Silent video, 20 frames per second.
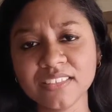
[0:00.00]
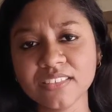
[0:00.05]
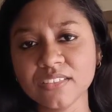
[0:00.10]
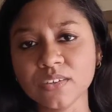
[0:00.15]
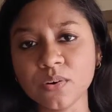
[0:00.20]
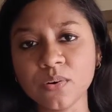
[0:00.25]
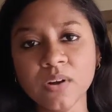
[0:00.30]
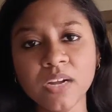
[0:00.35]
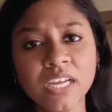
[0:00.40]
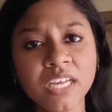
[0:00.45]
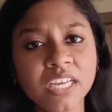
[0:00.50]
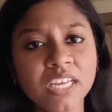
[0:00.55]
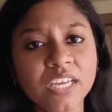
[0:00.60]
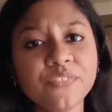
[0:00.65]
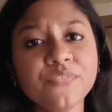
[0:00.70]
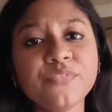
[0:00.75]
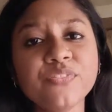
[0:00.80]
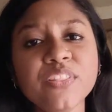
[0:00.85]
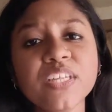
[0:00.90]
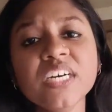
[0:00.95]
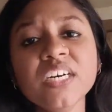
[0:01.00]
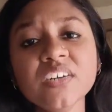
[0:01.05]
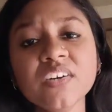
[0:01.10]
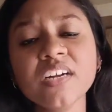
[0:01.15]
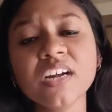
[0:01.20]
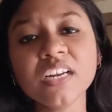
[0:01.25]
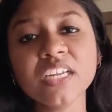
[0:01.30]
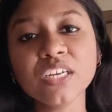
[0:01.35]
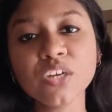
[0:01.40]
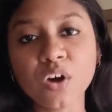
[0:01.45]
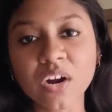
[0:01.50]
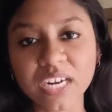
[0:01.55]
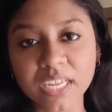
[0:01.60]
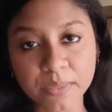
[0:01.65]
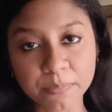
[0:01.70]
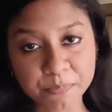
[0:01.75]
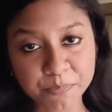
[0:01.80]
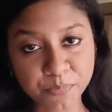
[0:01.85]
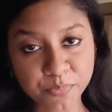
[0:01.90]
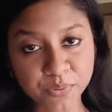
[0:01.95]
So if they are really not
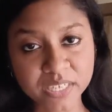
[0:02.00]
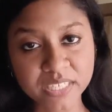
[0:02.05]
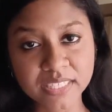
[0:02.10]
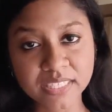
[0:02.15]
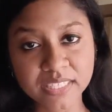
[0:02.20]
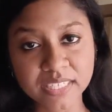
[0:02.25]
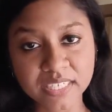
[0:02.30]
impressed,